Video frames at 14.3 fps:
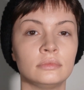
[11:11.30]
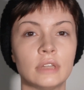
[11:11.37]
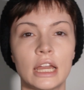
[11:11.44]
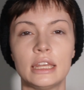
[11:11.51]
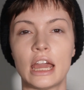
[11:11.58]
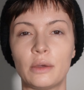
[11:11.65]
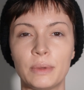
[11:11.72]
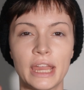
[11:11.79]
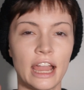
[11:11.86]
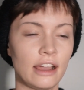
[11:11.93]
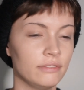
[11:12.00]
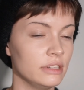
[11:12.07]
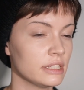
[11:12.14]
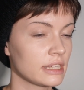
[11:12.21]
And now we
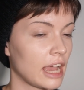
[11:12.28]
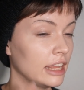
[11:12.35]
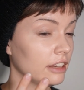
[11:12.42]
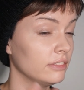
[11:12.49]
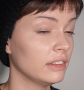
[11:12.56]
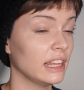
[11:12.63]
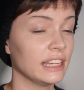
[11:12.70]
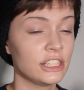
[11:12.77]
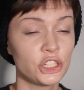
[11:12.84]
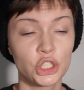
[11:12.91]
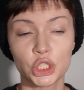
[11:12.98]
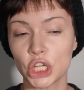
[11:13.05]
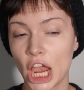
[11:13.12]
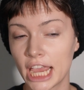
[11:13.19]
have this kind of like
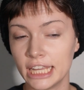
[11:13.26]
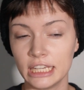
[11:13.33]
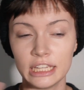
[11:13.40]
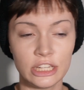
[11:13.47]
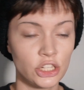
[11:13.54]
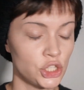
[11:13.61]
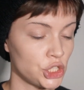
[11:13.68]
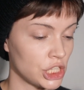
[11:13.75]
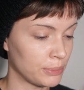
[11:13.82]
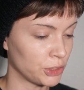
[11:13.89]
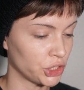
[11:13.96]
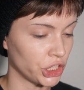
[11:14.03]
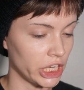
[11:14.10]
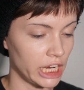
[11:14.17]
shiny,
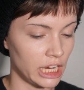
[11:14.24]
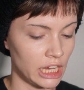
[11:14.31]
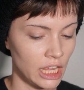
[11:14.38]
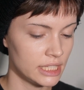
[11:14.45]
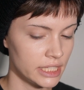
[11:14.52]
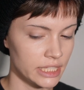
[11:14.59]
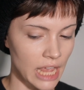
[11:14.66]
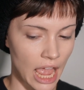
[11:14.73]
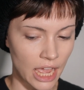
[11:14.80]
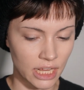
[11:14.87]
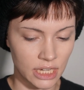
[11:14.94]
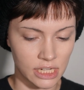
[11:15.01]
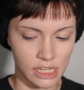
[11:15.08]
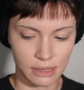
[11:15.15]
shimmery,
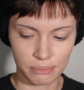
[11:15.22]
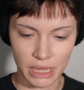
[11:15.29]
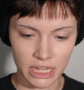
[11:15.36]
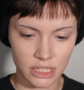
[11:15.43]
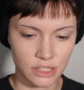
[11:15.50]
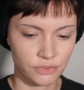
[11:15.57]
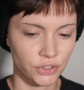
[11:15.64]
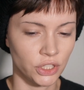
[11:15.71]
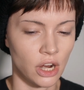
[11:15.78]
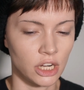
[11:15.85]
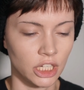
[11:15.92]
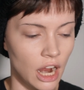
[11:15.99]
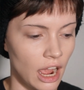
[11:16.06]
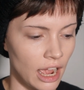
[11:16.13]
satiny base for
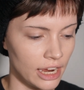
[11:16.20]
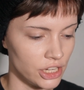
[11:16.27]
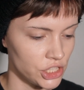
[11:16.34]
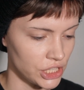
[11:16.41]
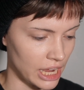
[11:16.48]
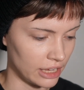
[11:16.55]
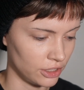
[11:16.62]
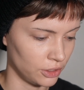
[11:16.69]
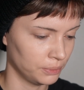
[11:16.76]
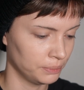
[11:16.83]
our eyeshadow.